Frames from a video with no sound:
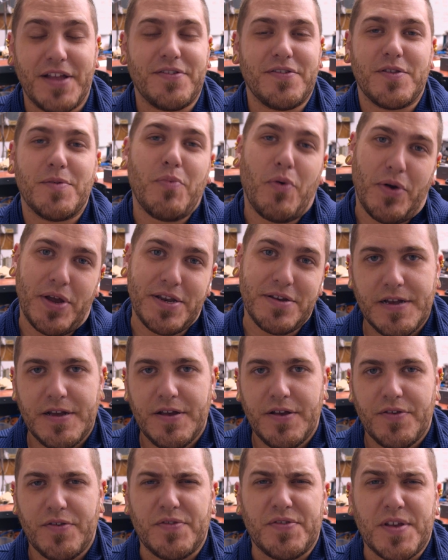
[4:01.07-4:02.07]
the point.
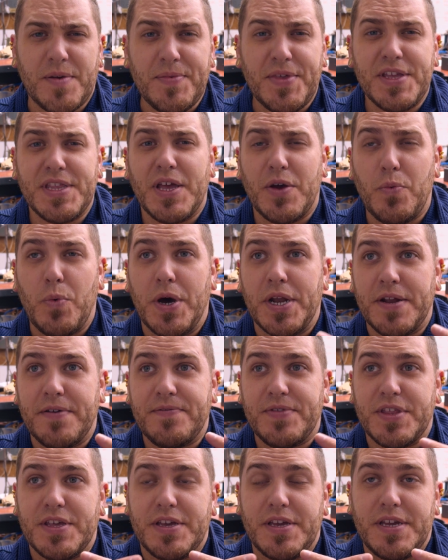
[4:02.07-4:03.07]
So something that one of
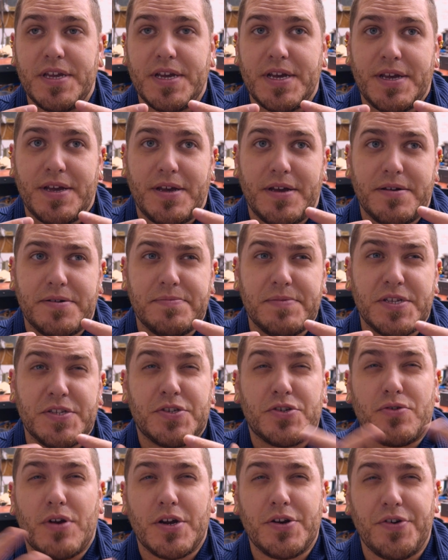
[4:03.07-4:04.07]
the
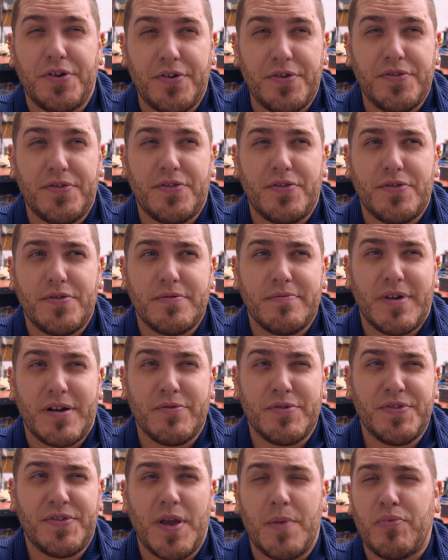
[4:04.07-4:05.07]
instructors, I wouldn't
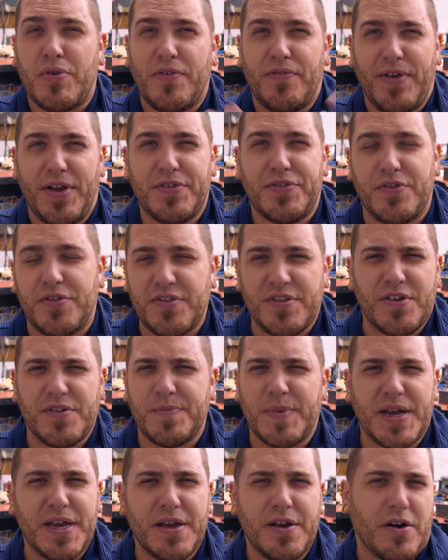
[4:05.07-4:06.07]
say professors, because
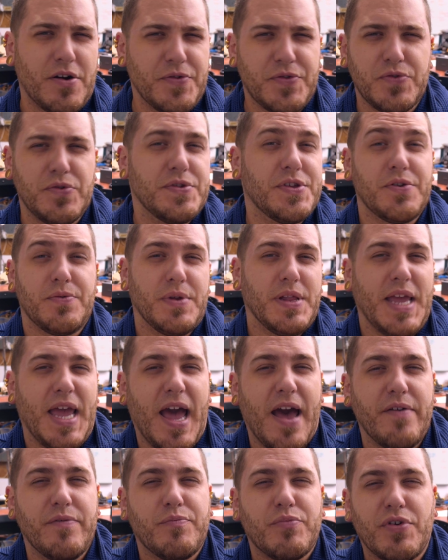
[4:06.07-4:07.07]
my art school didn't really
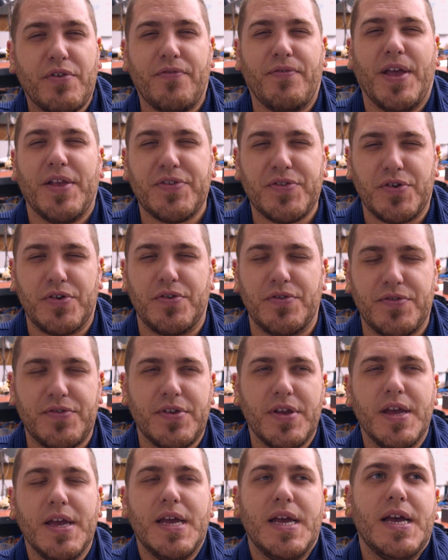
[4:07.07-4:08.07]
have professors.
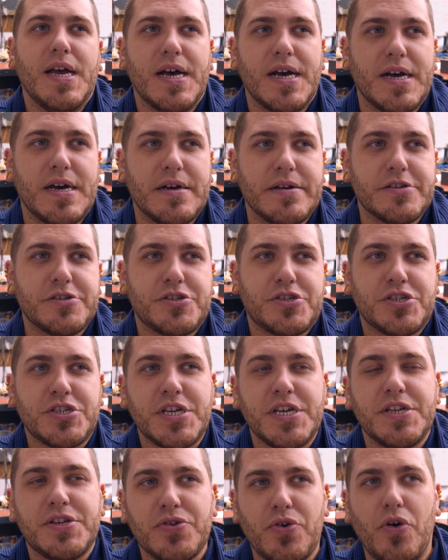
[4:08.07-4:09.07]
She
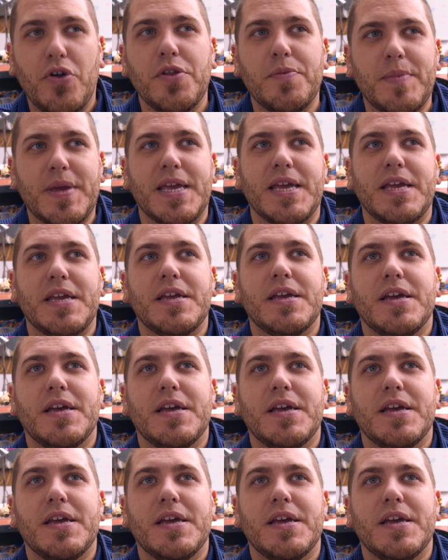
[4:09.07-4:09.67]
told me,